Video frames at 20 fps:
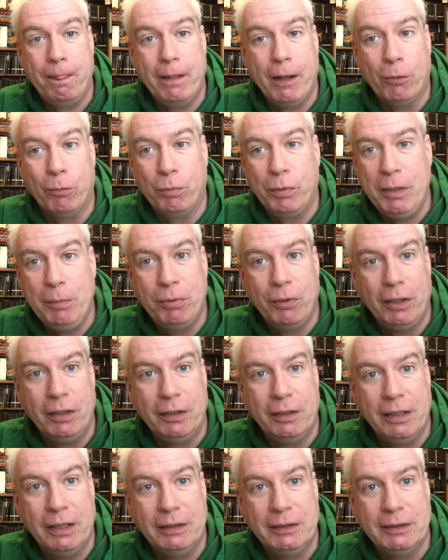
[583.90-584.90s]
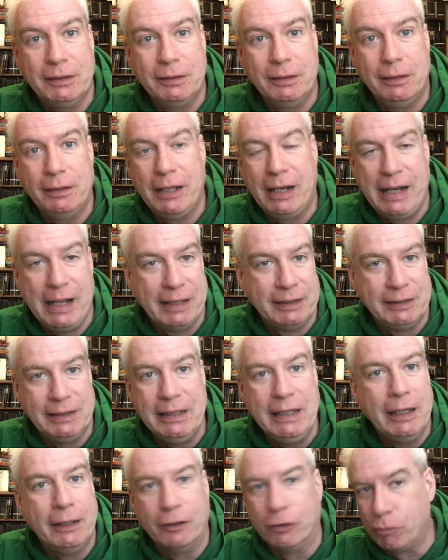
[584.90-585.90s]
a reprint that's that has
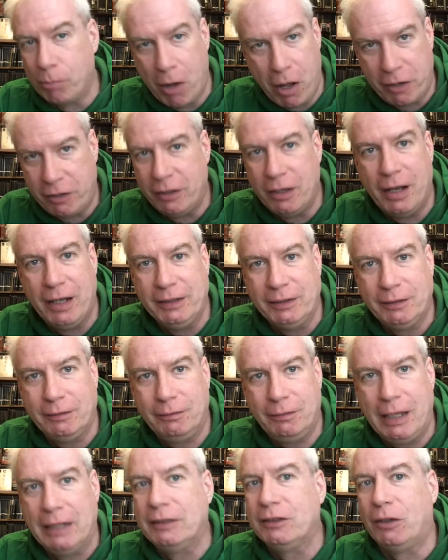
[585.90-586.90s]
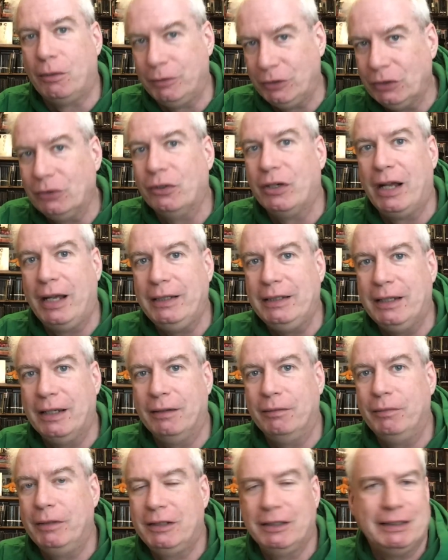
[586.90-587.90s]
the English modernized. That's always a good idea
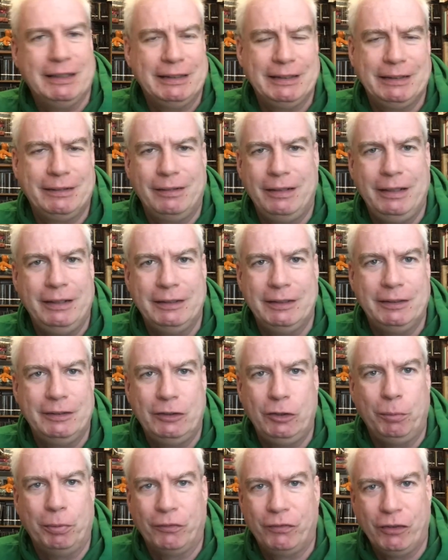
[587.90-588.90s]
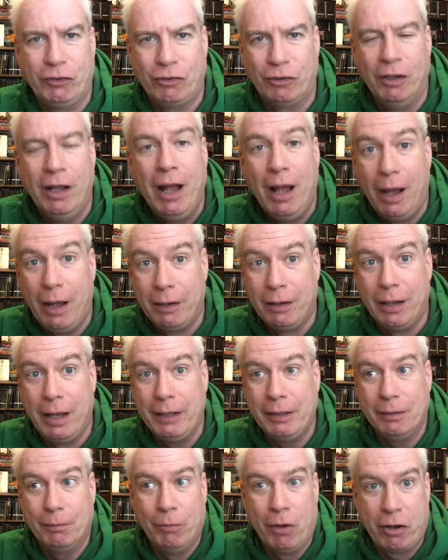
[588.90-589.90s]
because it's it's superficial.
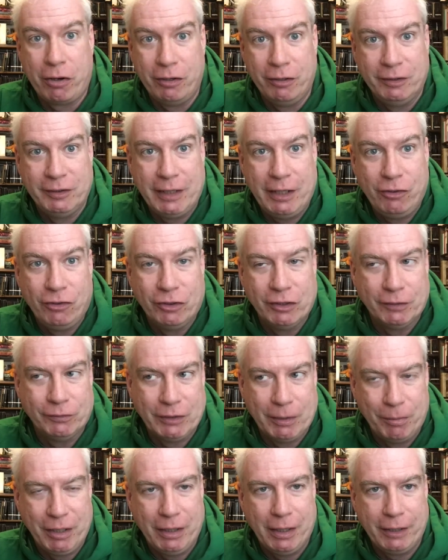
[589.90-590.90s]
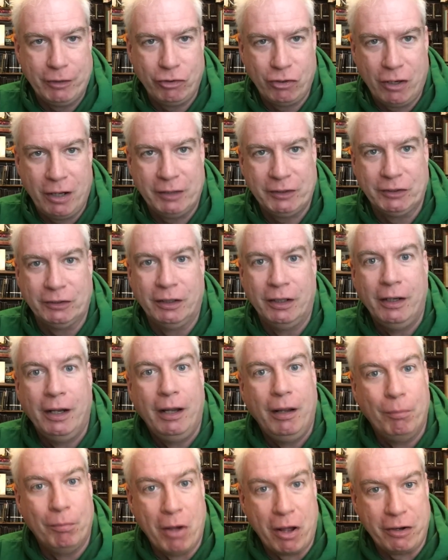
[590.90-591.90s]
Unlike modernizations of somebody like Chaucer,
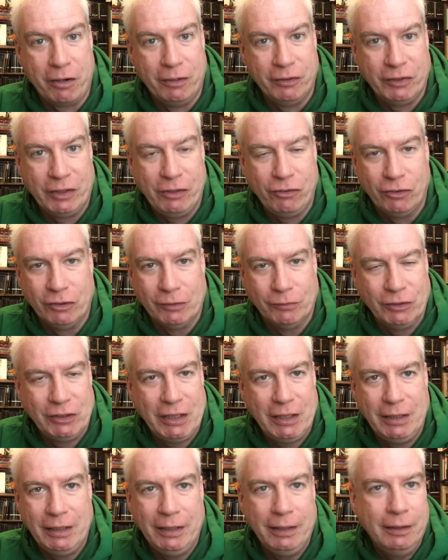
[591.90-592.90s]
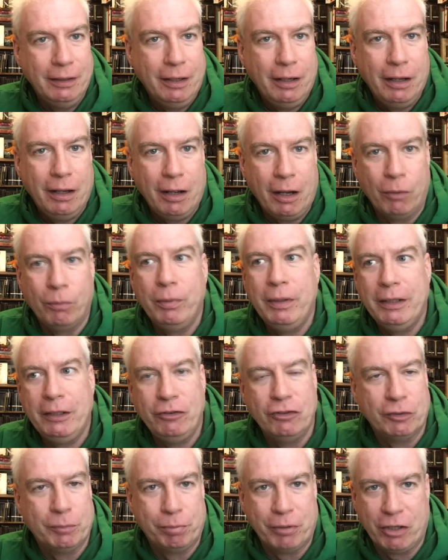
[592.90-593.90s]
modernizations of Sidney are
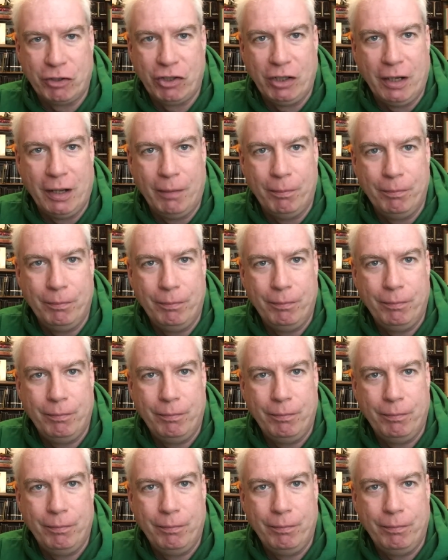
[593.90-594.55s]
really just brushing up